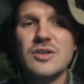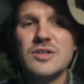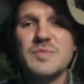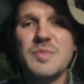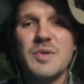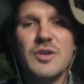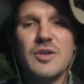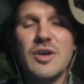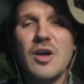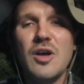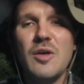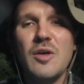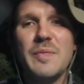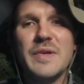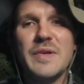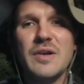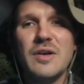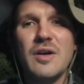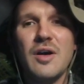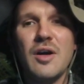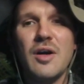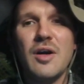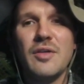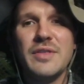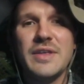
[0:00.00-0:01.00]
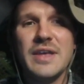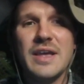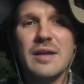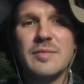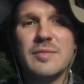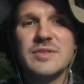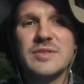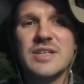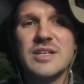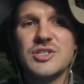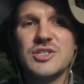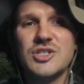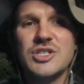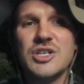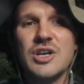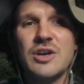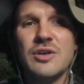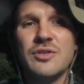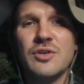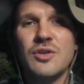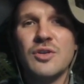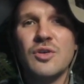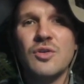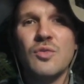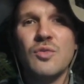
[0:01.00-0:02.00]
you're helping all the animals that share
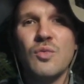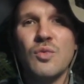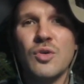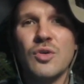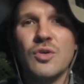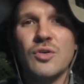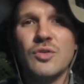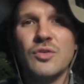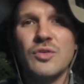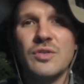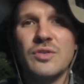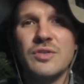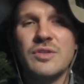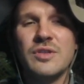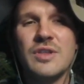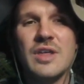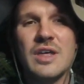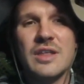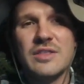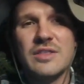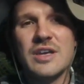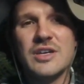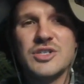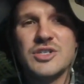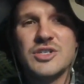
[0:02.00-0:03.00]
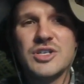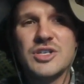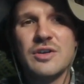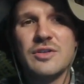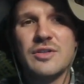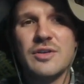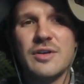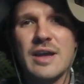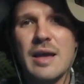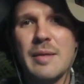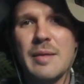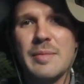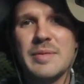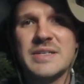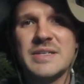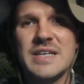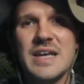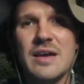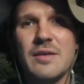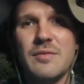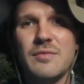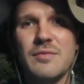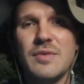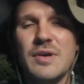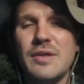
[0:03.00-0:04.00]
their world, that they share their
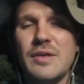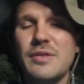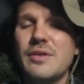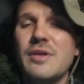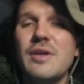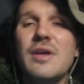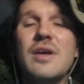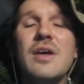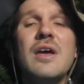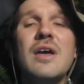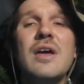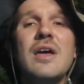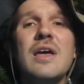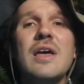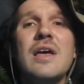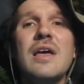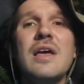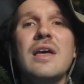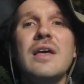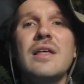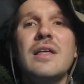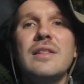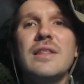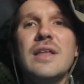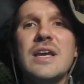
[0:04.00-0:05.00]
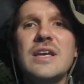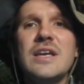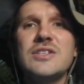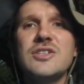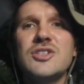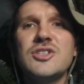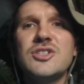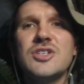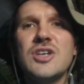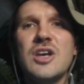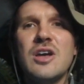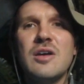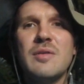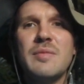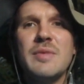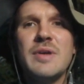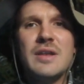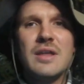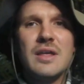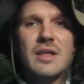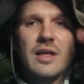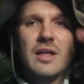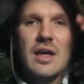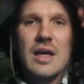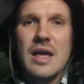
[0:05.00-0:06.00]
habitat with. Ladies and
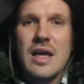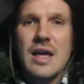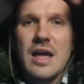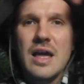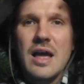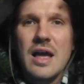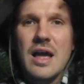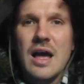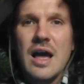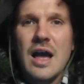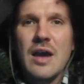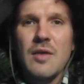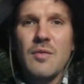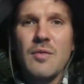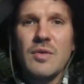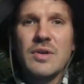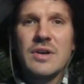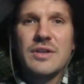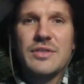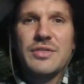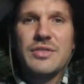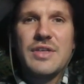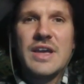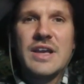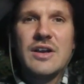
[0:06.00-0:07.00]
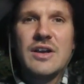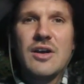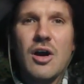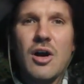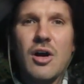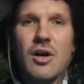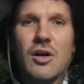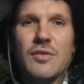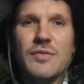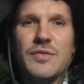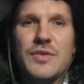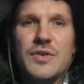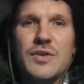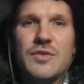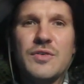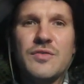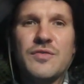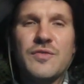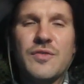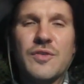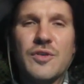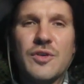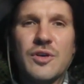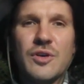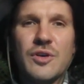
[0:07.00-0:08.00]
gentlemen, I want to thank all of you
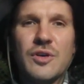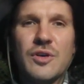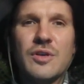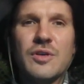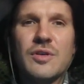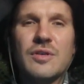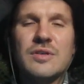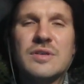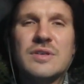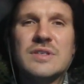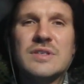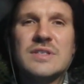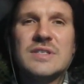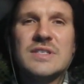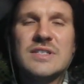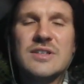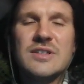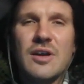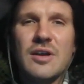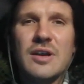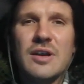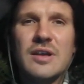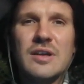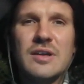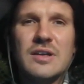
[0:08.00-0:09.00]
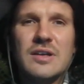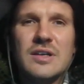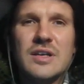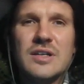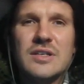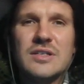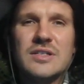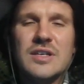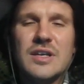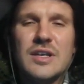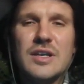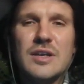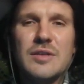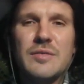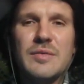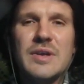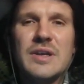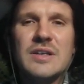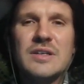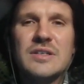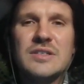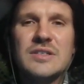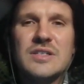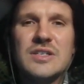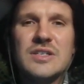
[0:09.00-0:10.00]
for continuing to